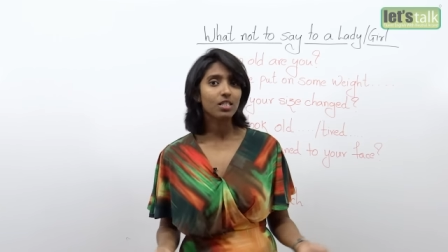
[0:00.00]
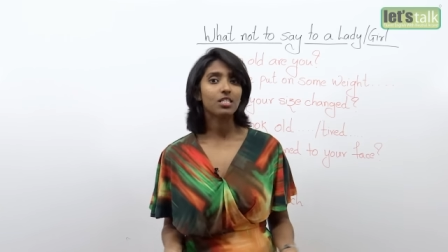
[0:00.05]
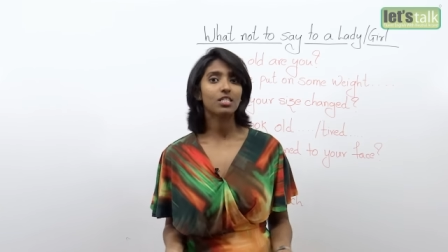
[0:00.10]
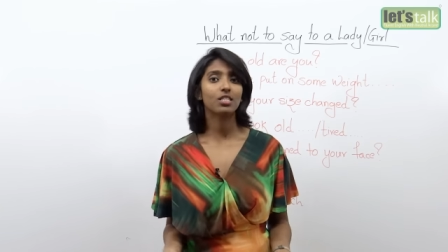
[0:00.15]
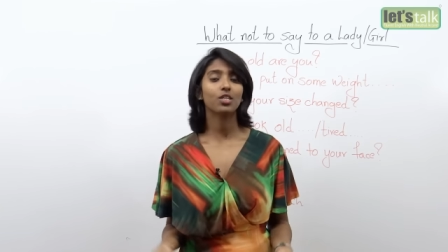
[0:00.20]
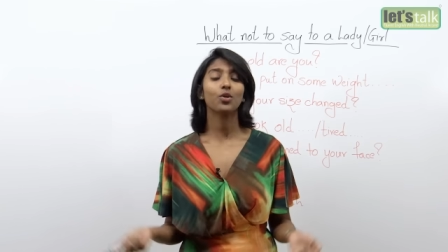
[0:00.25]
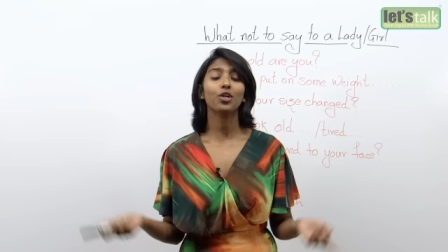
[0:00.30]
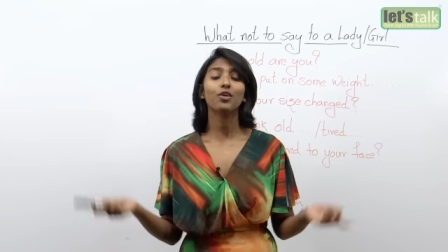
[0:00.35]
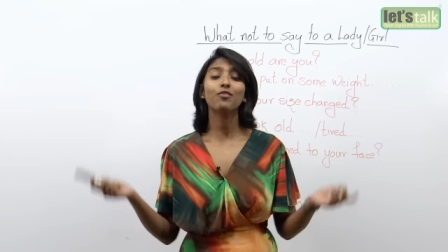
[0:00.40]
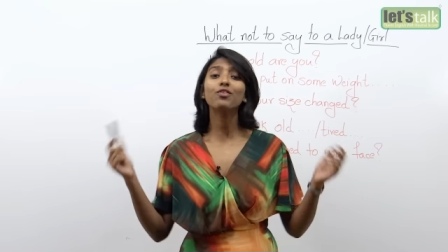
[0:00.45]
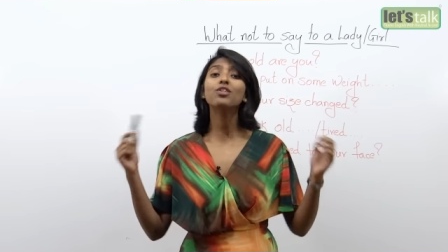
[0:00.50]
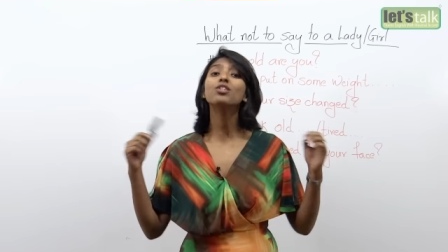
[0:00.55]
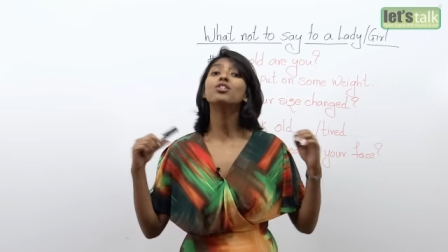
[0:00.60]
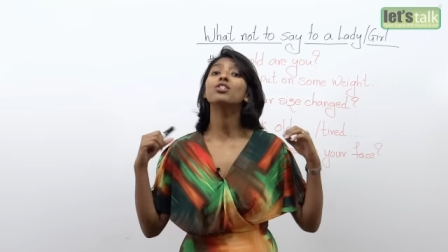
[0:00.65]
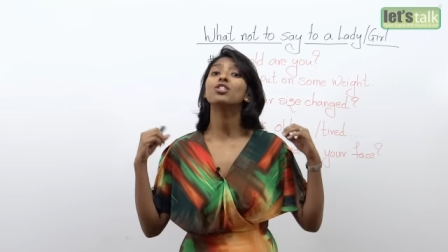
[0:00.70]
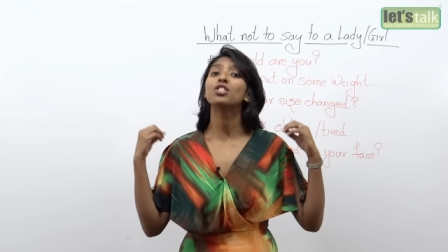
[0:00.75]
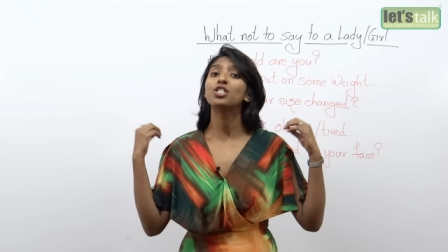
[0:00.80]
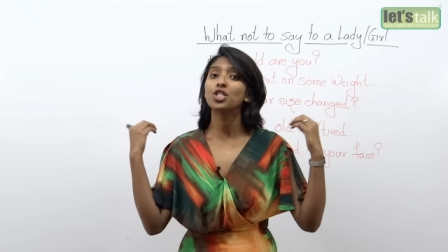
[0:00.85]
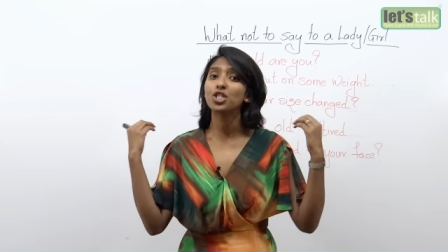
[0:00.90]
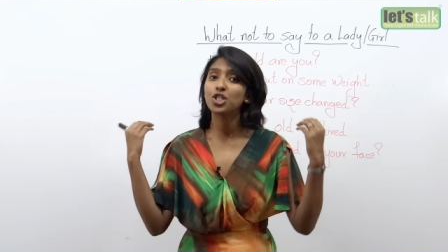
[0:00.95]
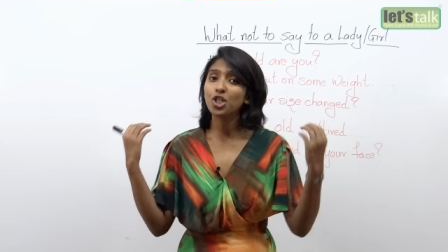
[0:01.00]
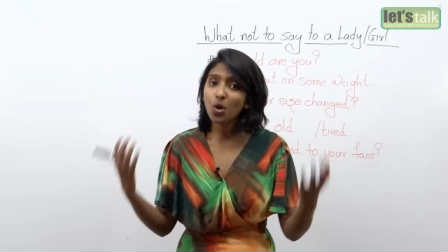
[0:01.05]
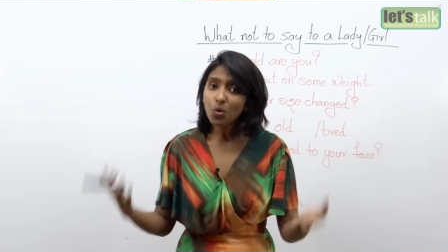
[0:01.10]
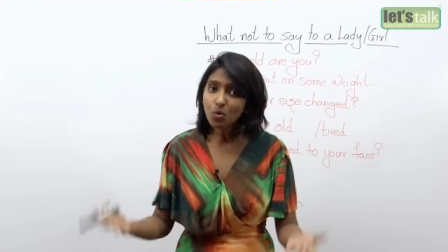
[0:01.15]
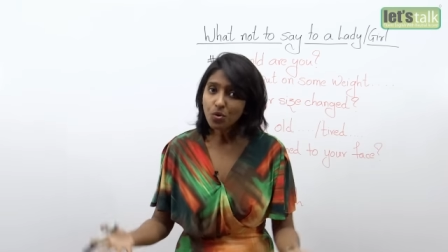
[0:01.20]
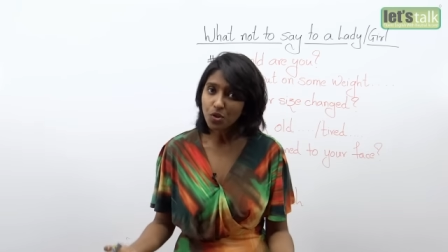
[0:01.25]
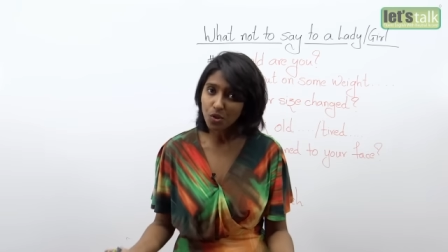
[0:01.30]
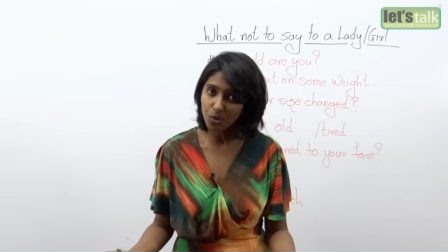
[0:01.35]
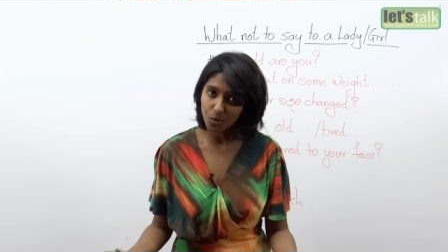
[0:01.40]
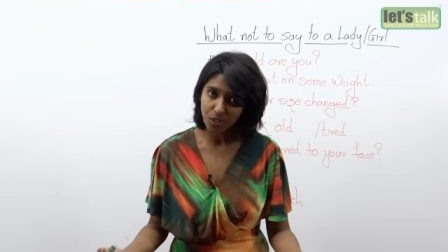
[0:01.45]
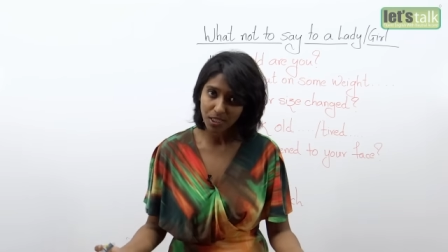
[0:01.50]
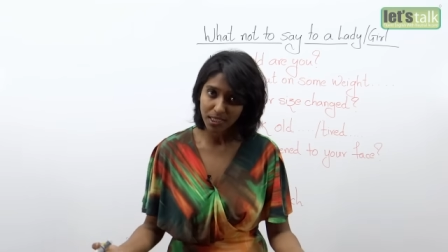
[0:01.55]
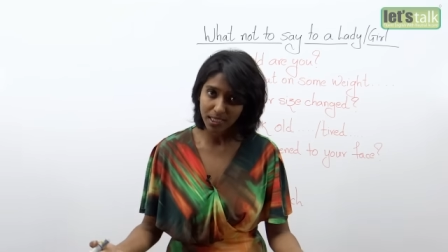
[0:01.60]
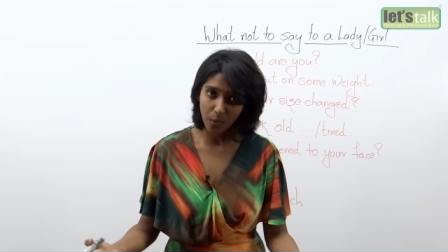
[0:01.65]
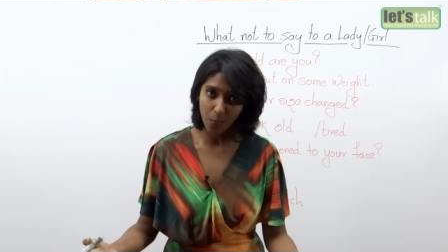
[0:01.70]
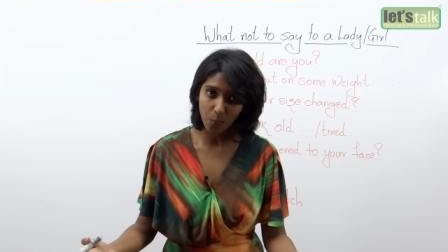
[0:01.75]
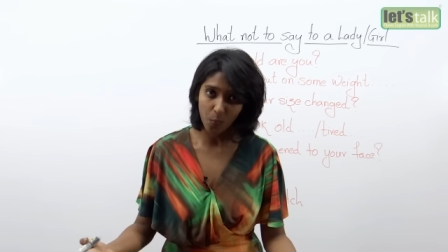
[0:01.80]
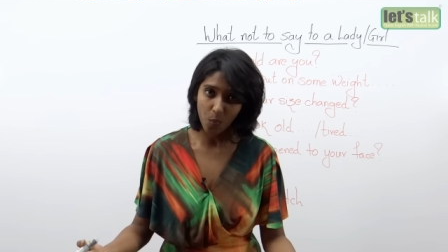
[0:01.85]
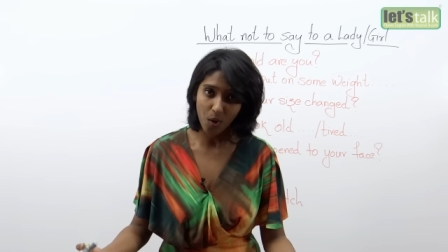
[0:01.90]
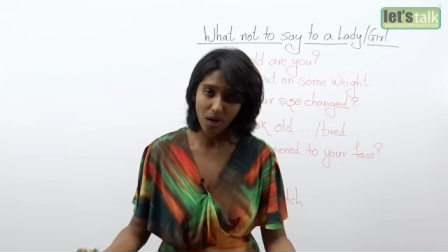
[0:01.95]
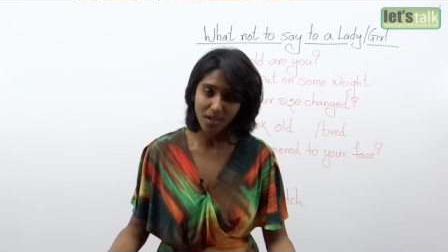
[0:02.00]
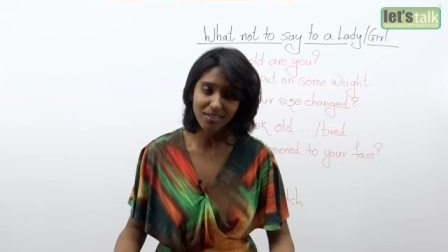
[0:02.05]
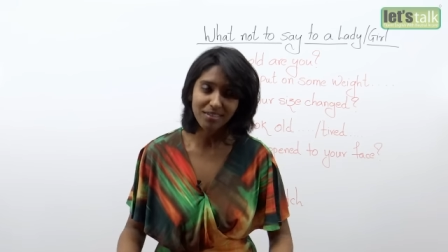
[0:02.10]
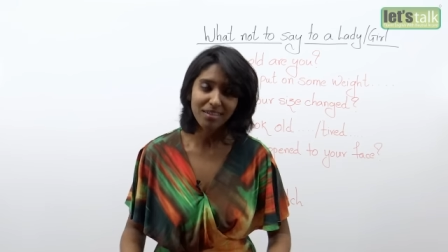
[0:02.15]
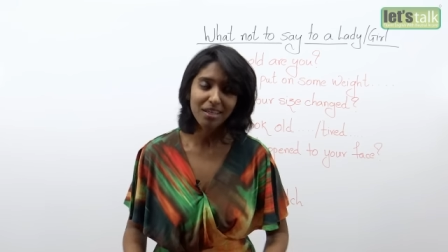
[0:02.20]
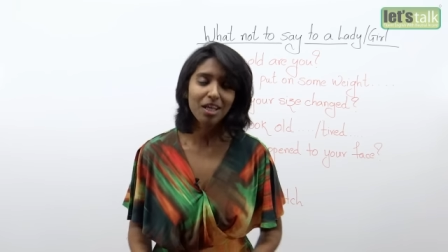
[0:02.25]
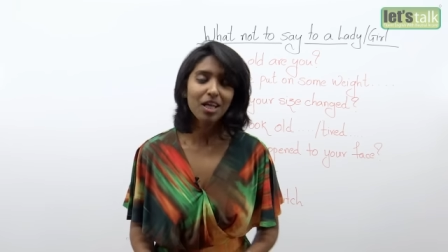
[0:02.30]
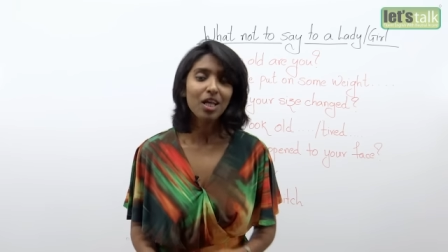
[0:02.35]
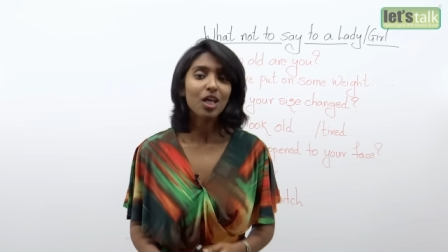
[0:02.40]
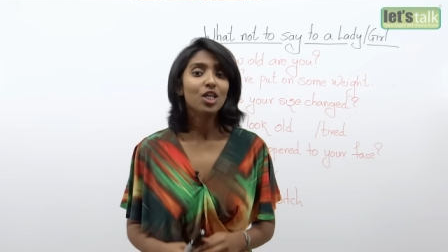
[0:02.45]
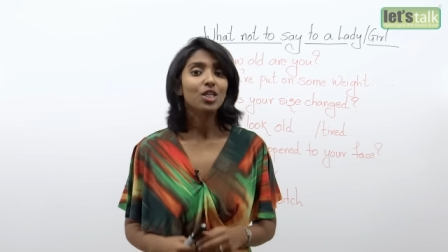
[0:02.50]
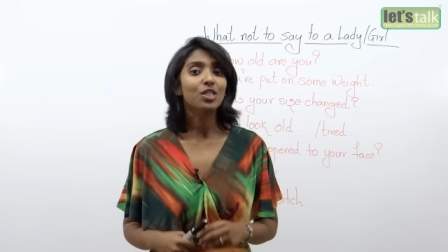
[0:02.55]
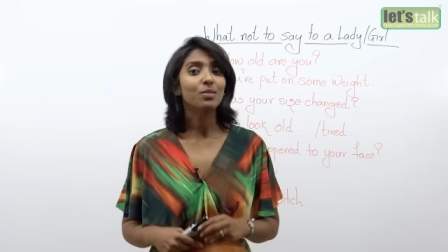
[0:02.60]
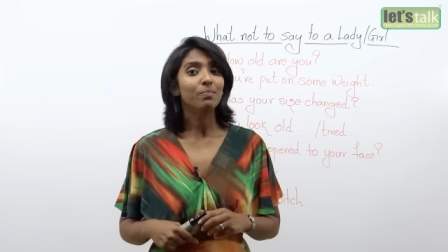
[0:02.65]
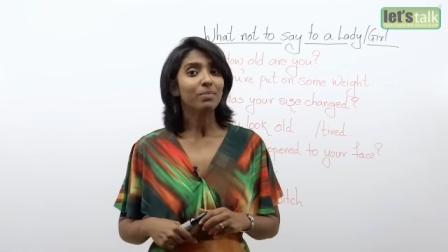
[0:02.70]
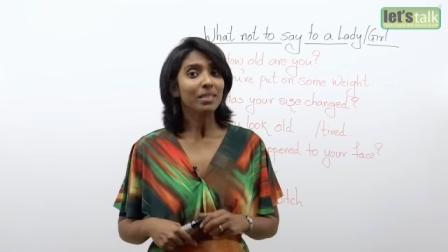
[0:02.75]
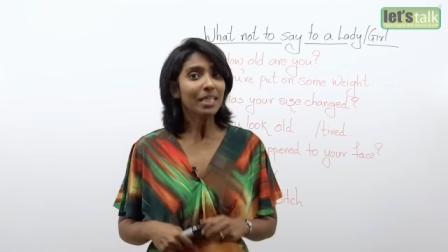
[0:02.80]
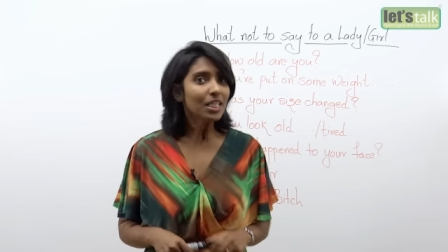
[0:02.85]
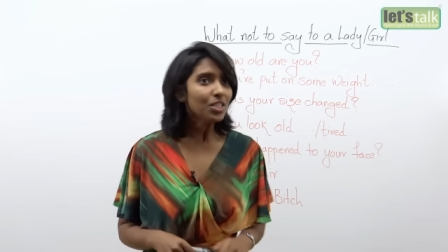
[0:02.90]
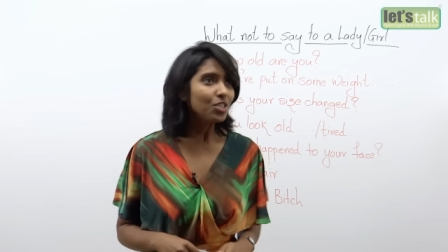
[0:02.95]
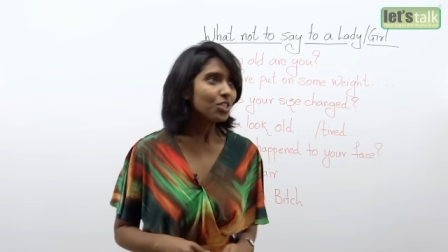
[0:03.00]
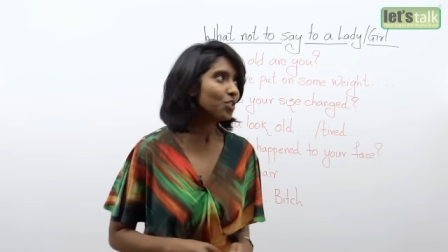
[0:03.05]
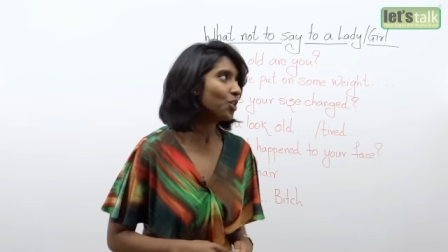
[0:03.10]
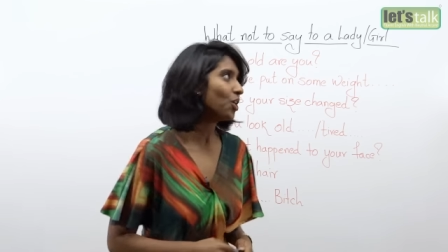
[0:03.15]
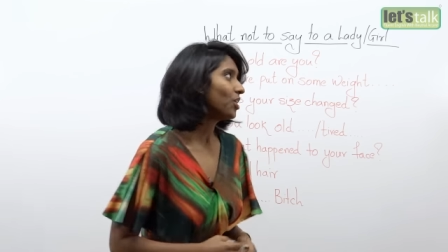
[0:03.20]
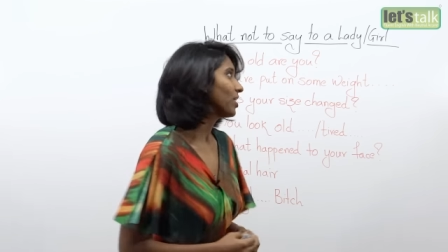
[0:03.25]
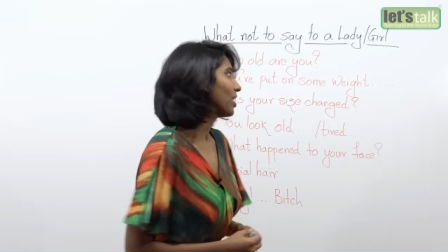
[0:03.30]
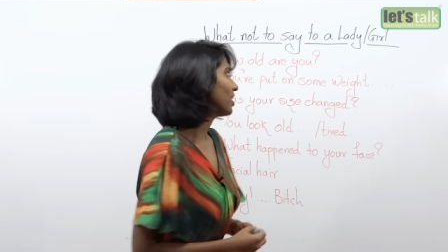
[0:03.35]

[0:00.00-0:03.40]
So if you don't know someone, please do not